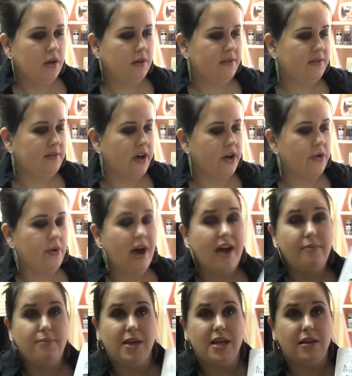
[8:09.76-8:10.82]
So
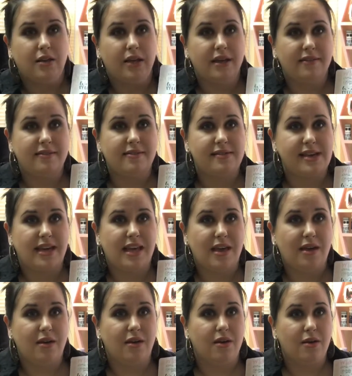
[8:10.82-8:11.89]
I've been like
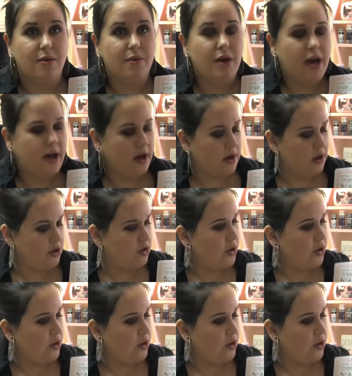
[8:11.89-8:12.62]
sticking uh,